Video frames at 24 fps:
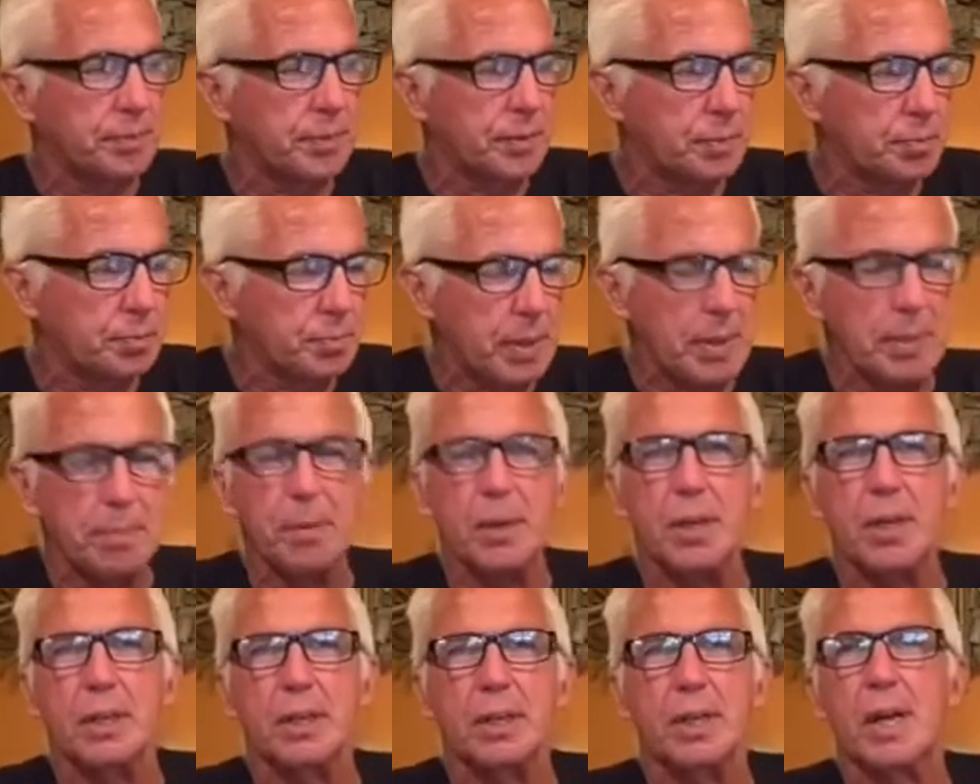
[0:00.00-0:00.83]
people
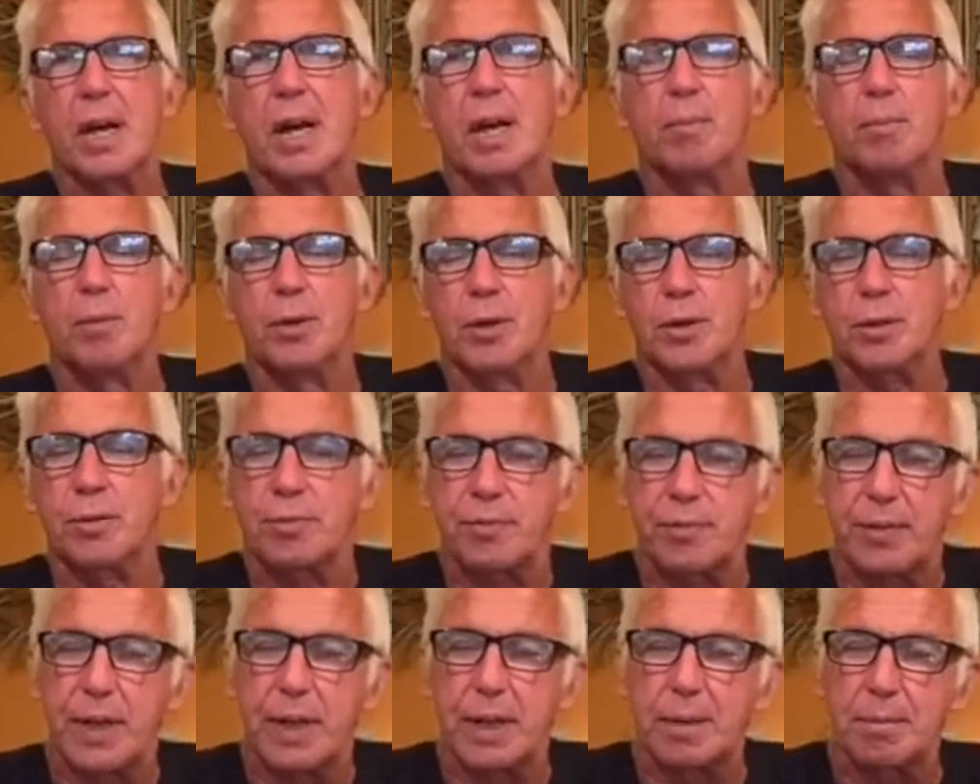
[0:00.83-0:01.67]
can come with your
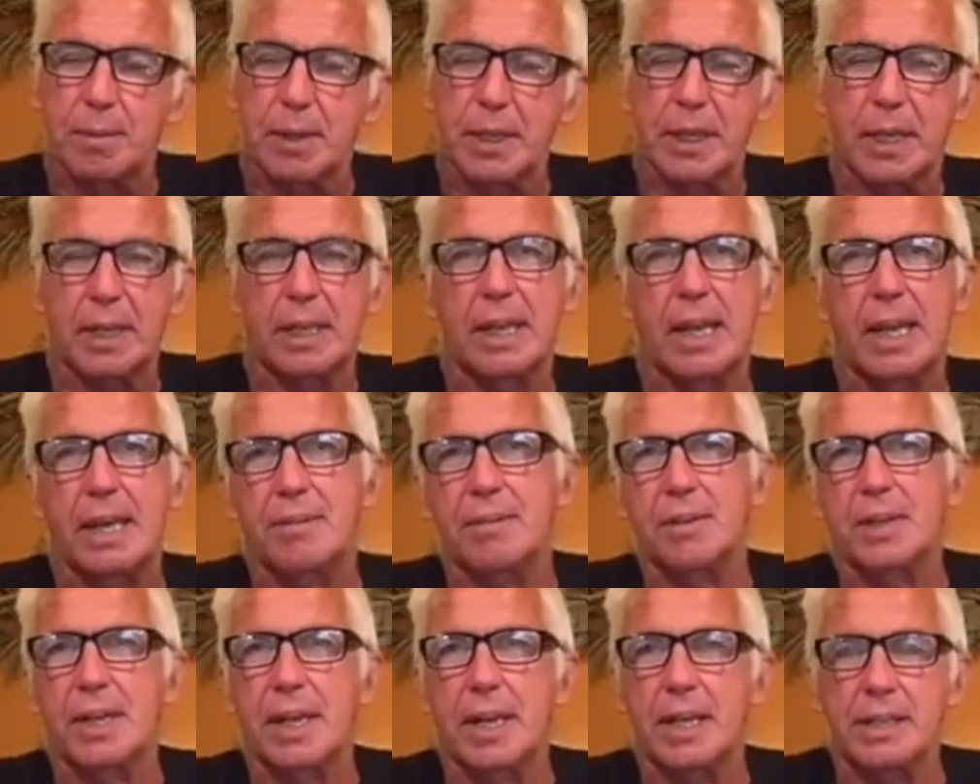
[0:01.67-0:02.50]
family and have
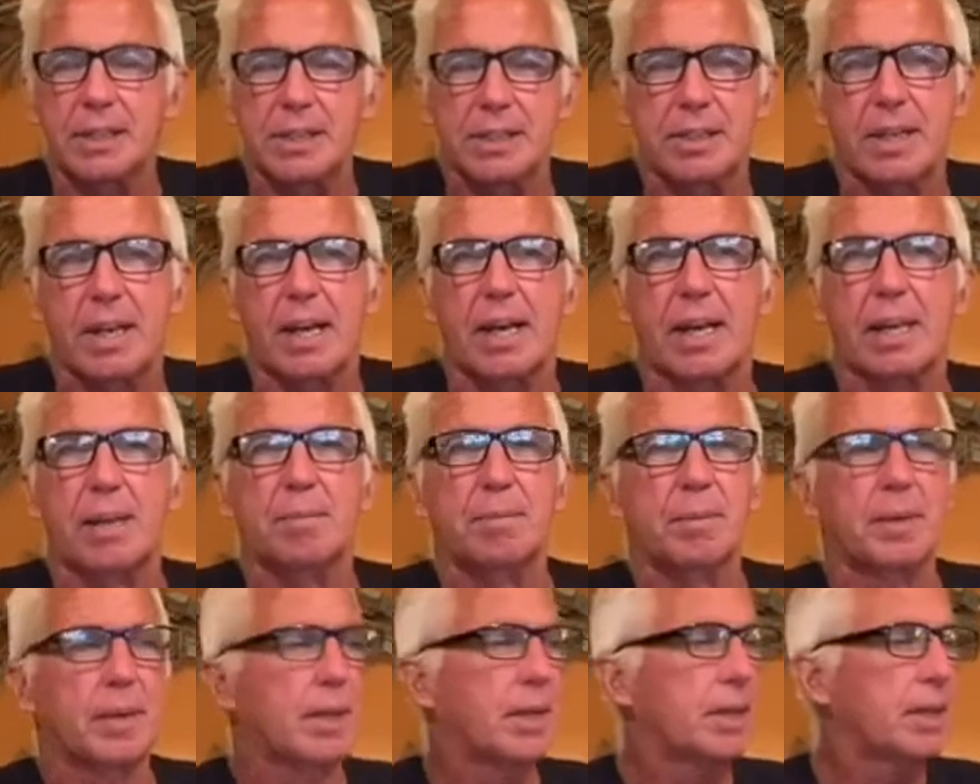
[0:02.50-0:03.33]
a nice time
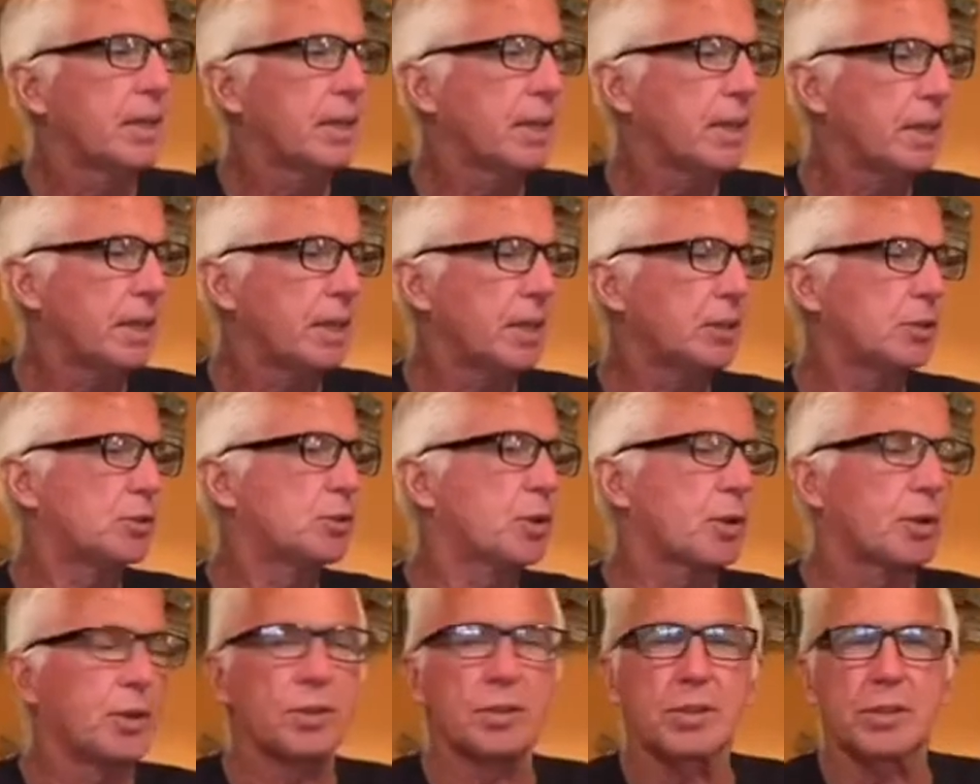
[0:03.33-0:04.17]
and
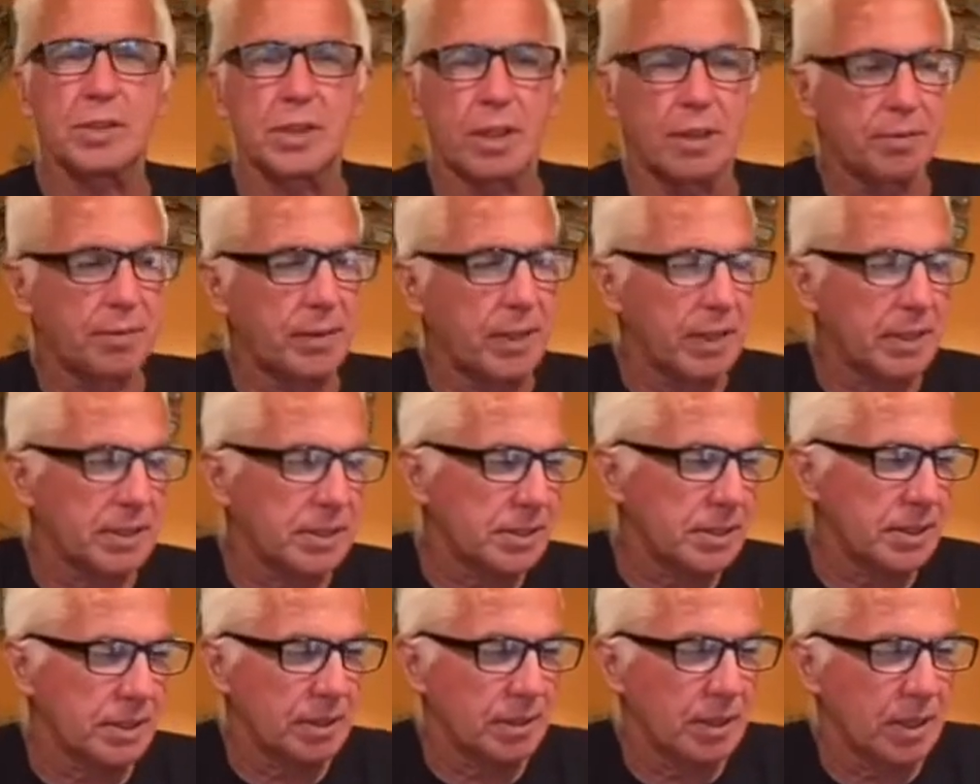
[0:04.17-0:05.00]
enjoy yourself. That's
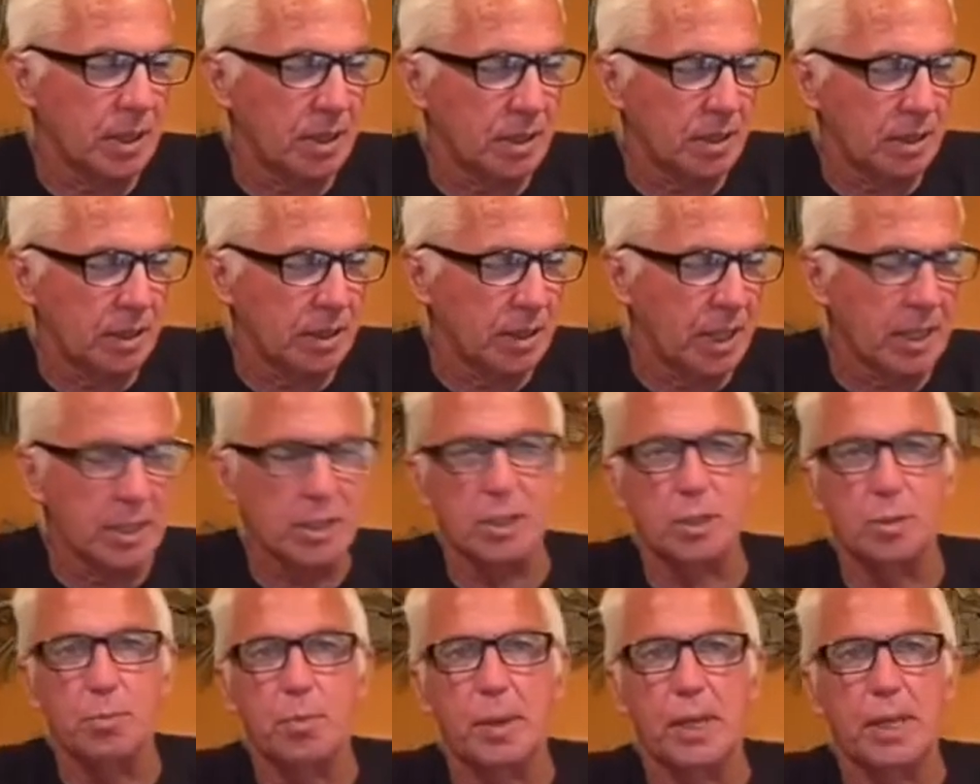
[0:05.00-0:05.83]

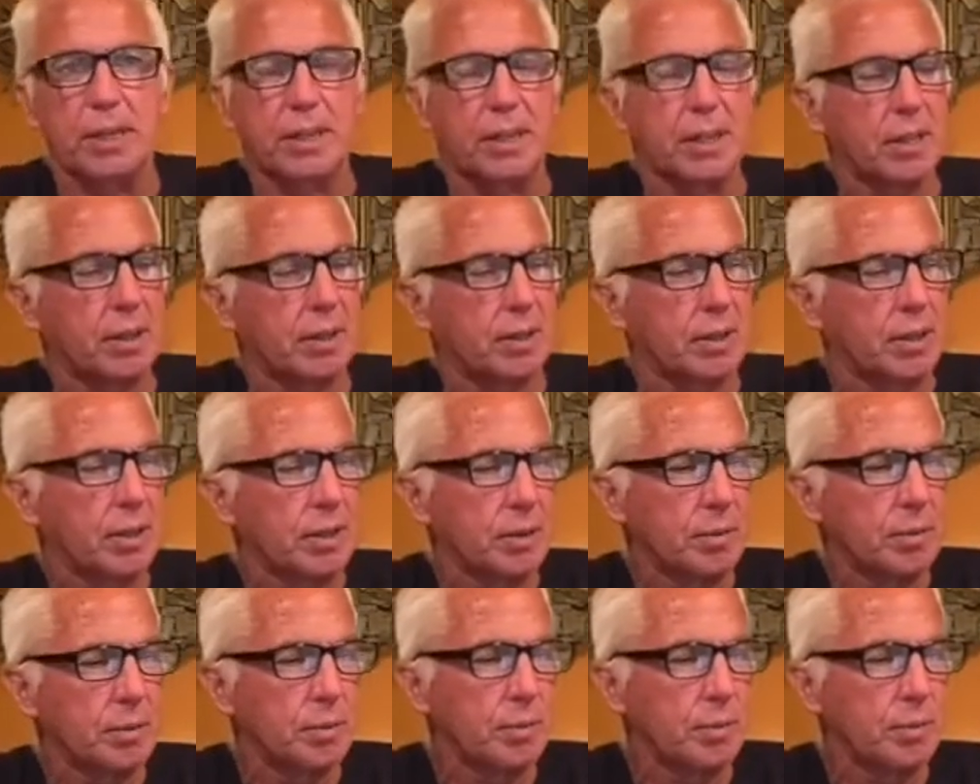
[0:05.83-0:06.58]
the big thing.